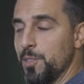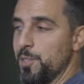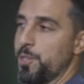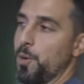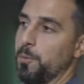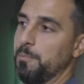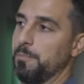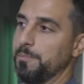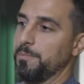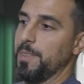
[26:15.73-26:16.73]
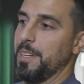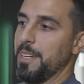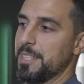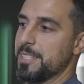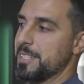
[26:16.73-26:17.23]
So
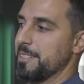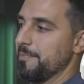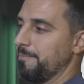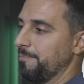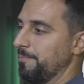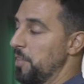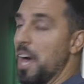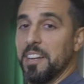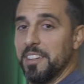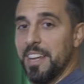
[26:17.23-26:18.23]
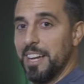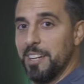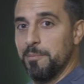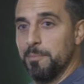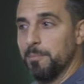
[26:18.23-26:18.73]
it's night and day.
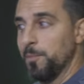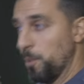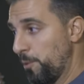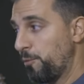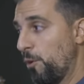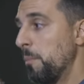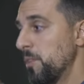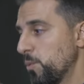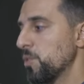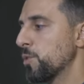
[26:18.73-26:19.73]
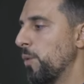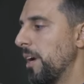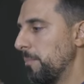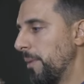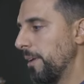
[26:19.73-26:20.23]
The performance was great,
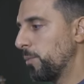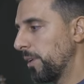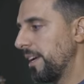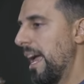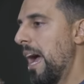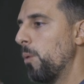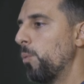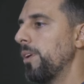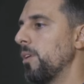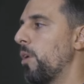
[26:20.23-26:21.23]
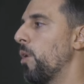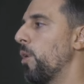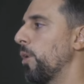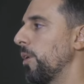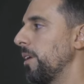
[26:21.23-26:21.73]
but right now we
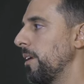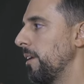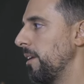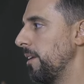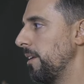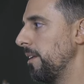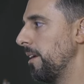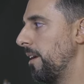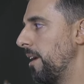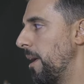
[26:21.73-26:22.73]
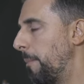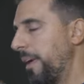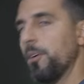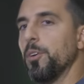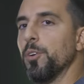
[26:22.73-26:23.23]
are in a
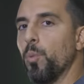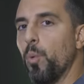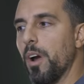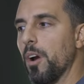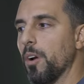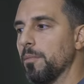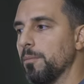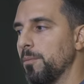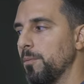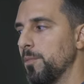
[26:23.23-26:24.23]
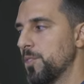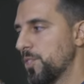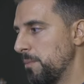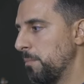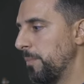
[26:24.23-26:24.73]
period where
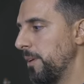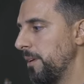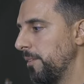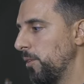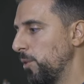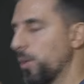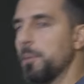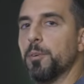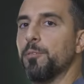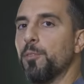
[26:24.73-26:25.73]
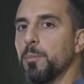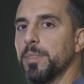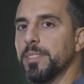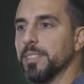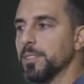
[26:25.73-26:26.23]
simply great
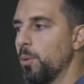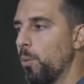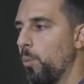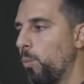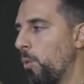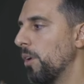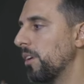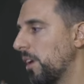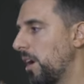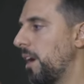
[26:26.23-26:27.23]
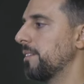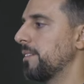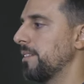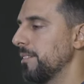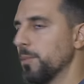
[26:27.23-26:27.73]
performances won't cut
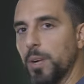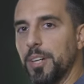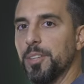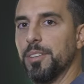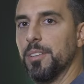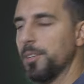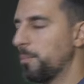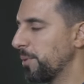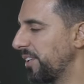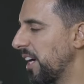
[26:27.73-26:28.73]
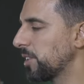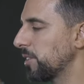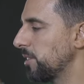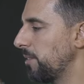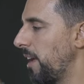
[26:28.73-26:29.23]
the record. The
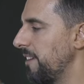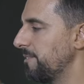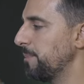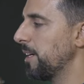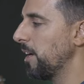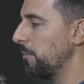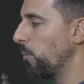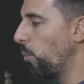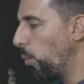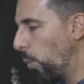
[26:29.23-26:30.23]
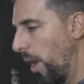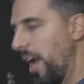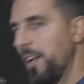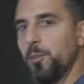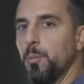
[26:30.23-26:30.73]
productions have become way
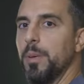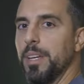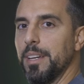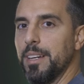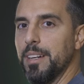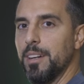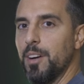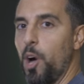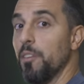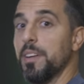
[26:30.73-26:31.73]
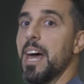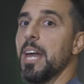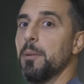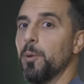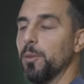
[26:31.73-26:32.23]
too big of an
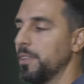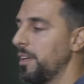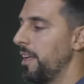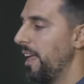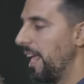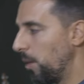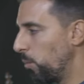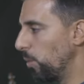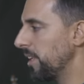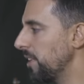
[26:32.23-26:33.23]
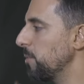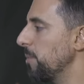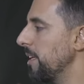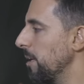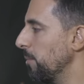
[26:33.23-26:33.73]
animal. And we need to be
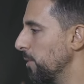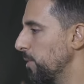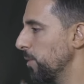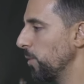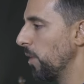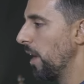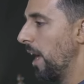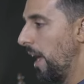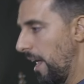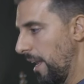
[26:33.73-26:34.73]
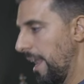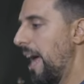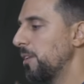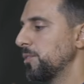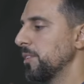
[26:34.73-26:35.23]
able to allow
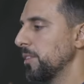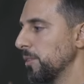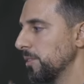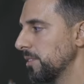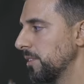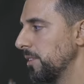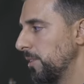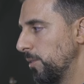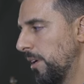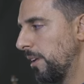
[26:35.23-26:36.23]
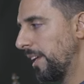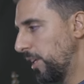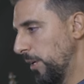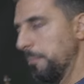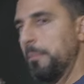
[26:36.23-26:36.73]
singers to kind of like
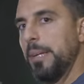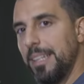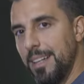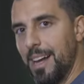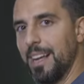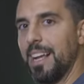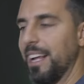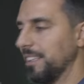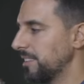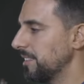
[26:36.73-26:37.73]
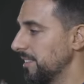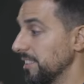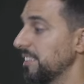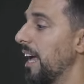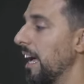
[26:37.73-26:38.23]
compete against the
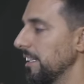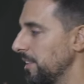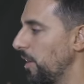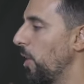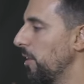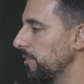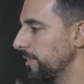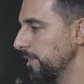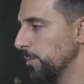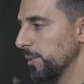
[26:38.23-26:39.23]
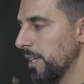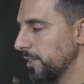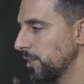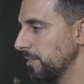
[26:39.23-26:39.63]
size of the production.